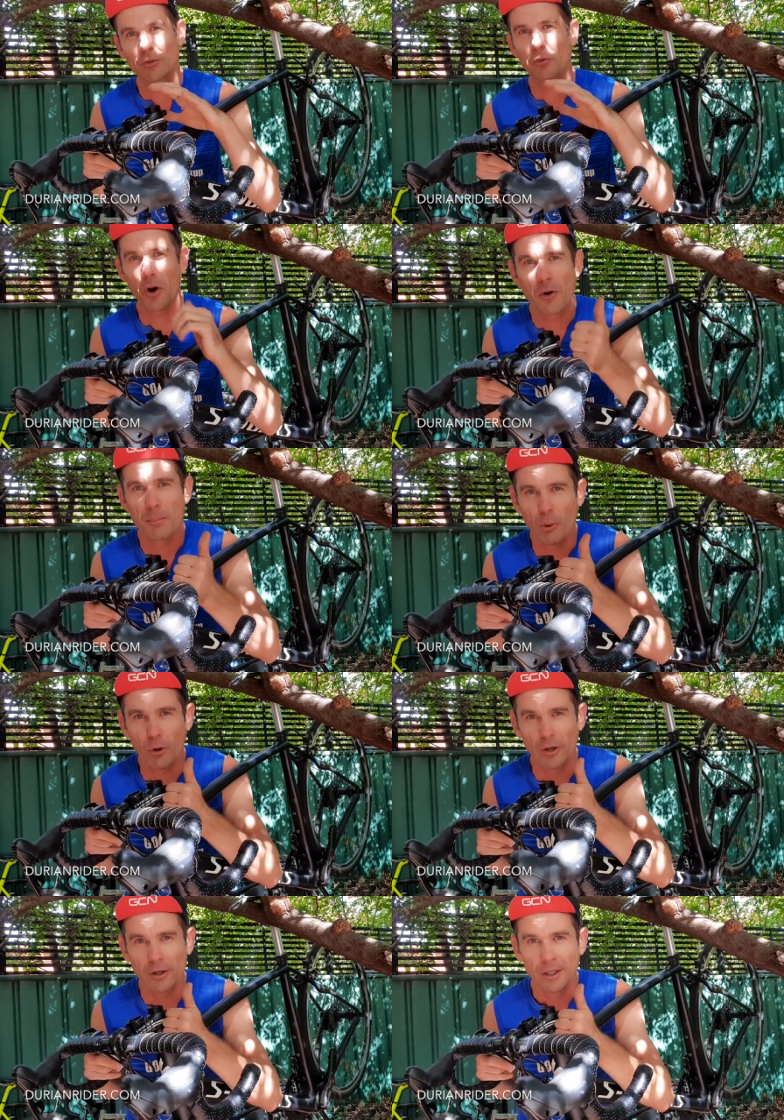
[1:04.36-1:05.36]
very
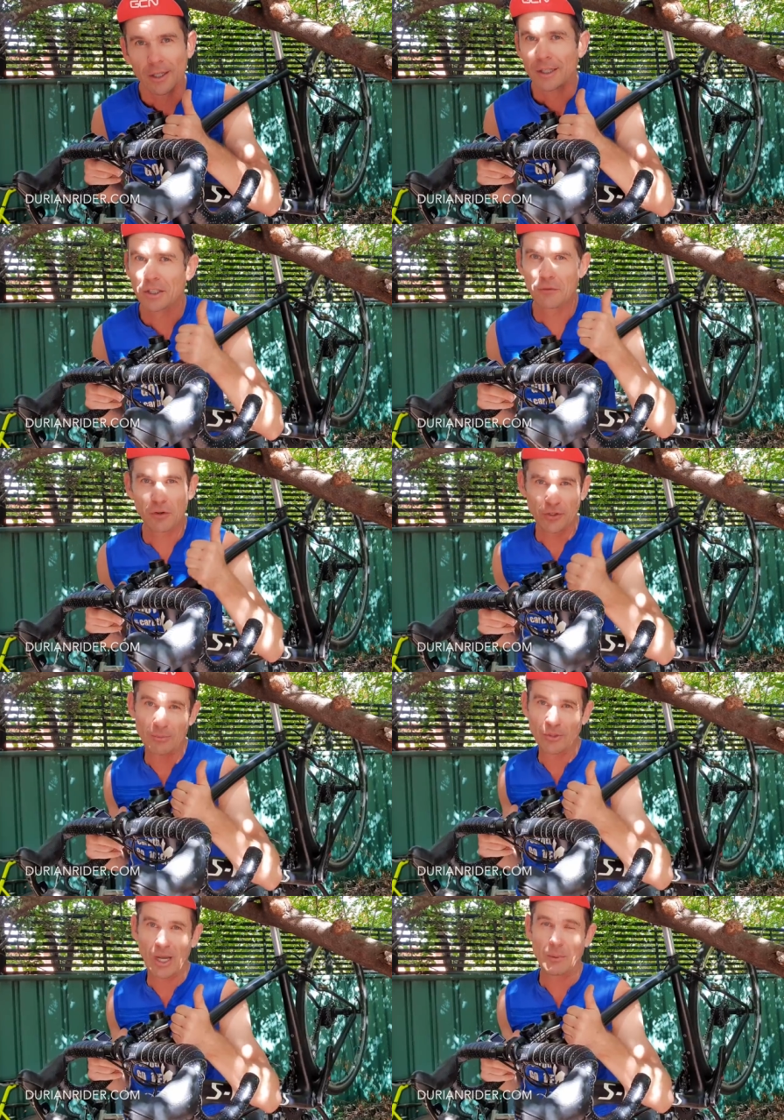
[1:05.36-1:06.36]
important. Give it a
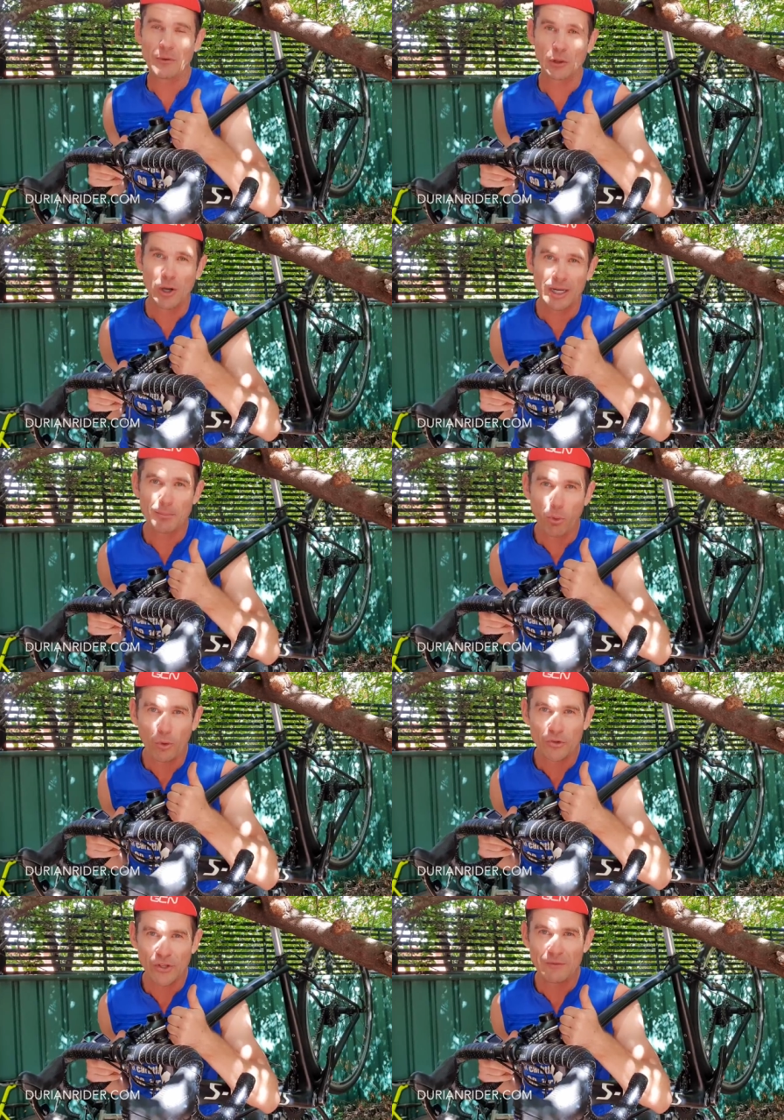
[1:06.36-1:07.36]
thumbs up if you like
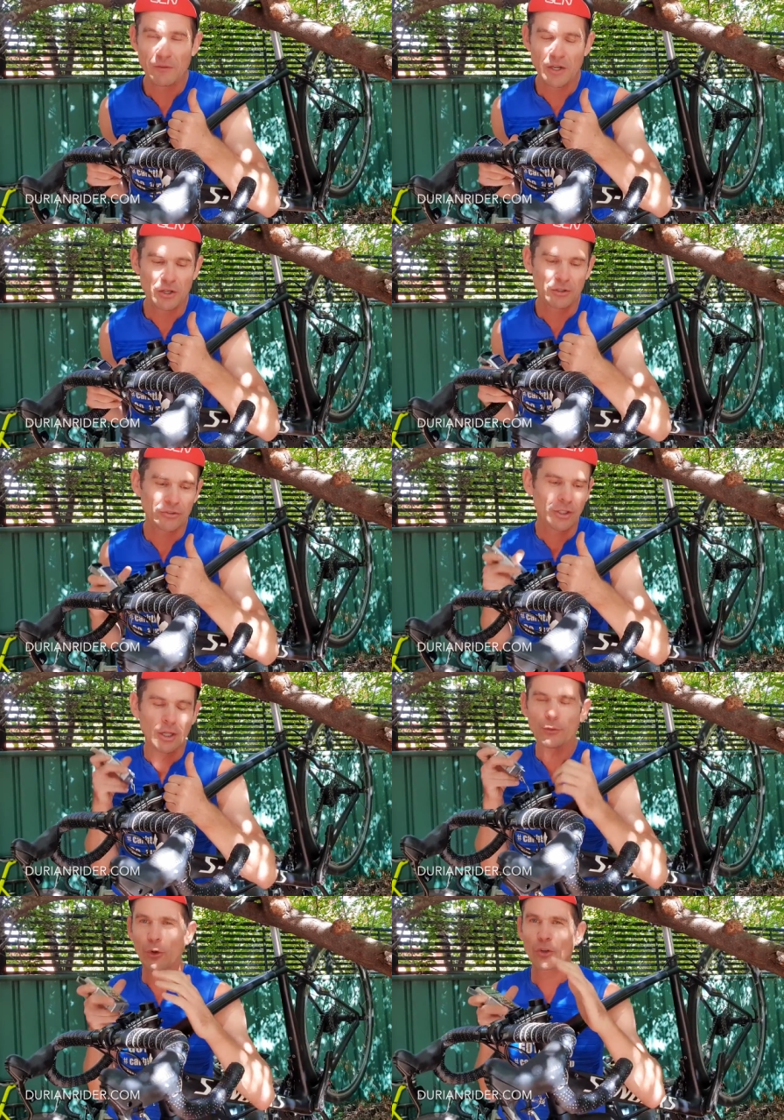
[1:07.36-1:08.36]
important safety videos.
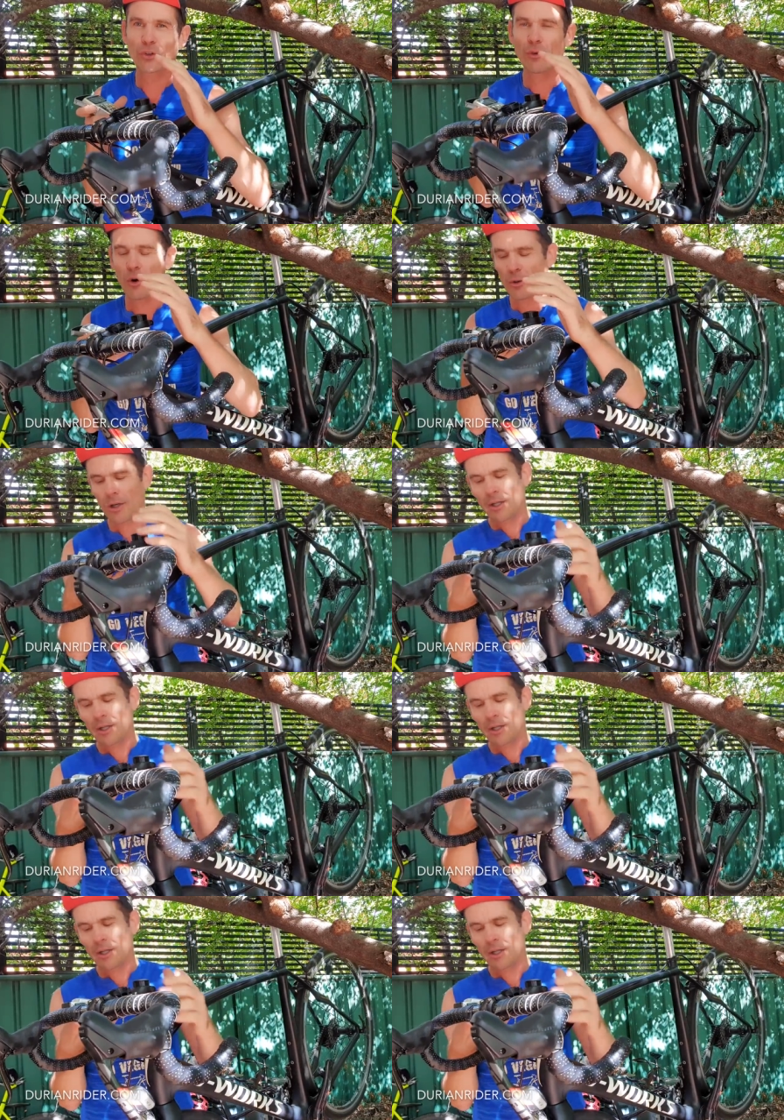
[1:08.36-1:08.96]
First of all,